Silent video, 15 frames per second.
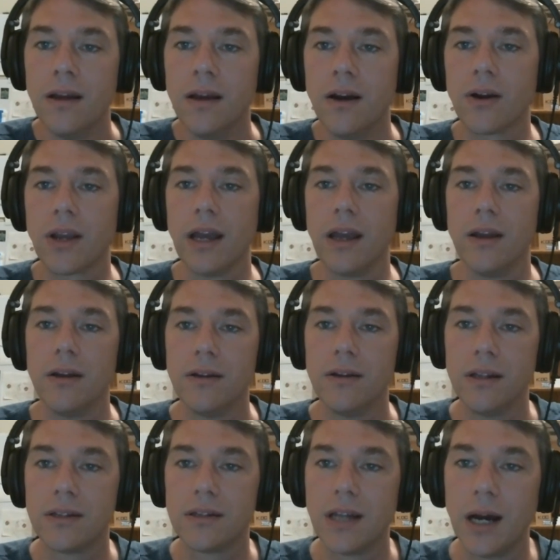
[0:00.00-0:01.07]
Okay,
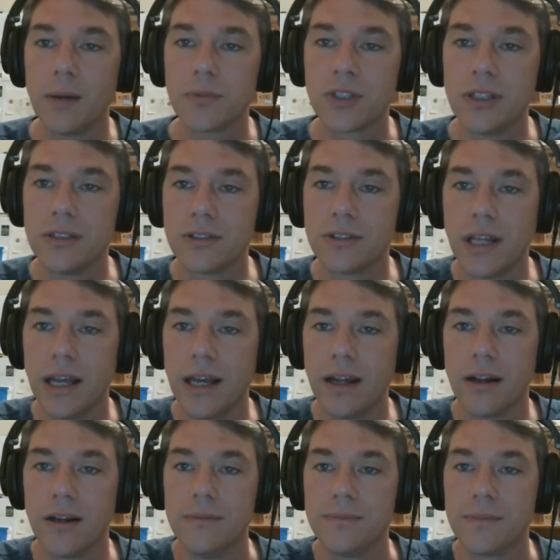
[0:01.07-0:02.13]
Thompson
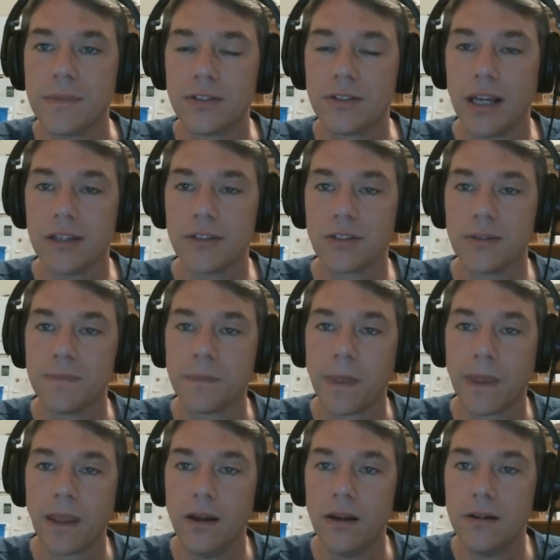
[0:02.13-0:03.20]
says,
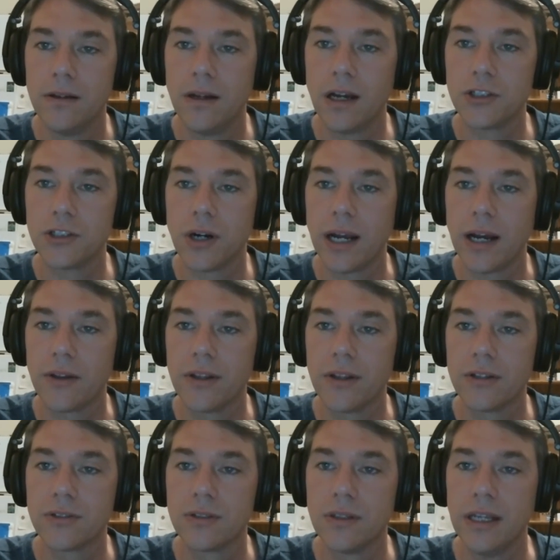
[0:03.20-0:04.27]
not sure how
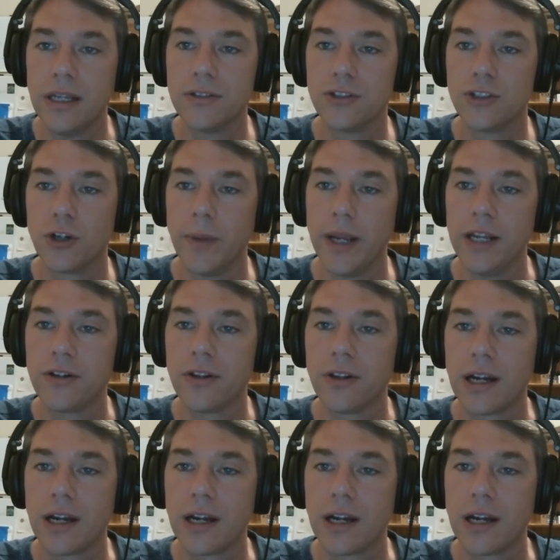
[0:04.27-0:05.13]
this is germane to the